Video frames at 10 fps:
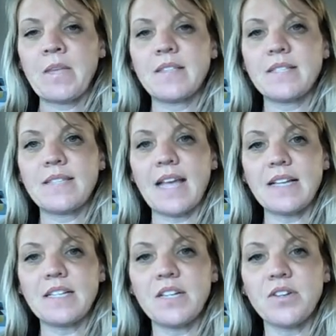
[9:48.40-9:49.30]
The
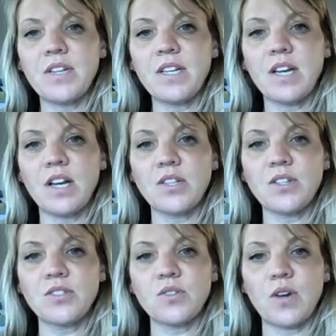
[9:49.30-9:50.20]
secondary
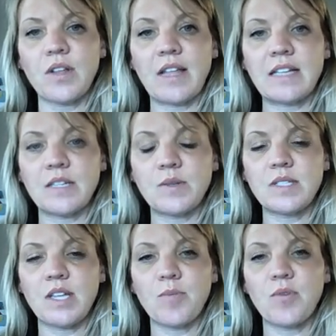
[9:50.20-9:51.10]
colors, or as I was
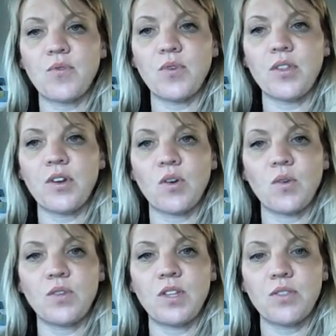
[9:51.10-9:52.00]
saying before, there are
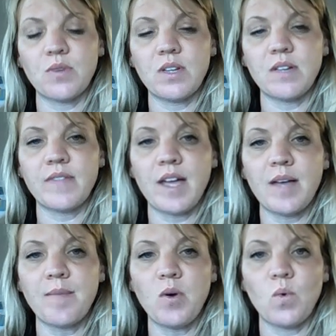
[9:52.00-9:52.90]
only 3 of
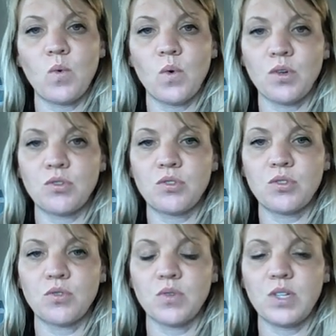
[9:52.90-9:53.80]
them, orange,
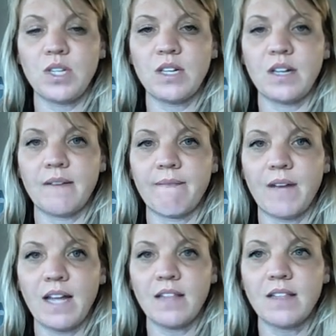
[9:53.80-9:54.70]
green, and
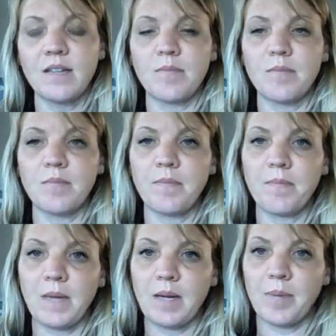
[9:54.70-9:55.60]
violet,
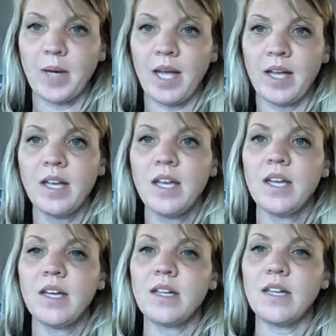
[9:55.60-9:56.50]
made by
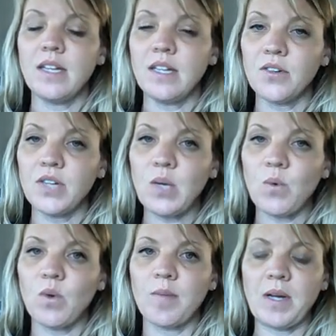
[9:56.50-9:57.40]
near
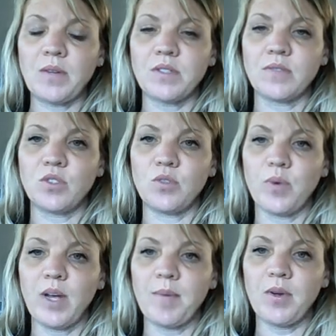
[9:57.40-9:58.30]
equal amounts of two
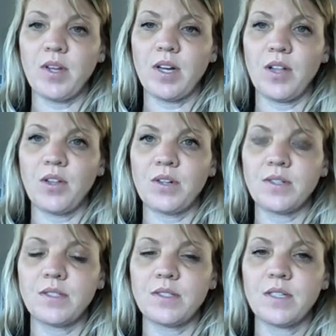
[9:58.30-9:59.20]
primary
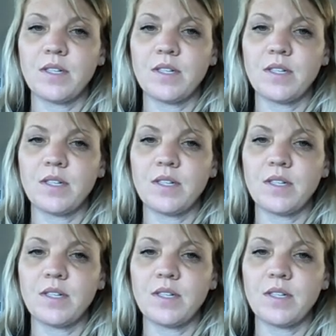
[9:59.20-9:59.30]
colors.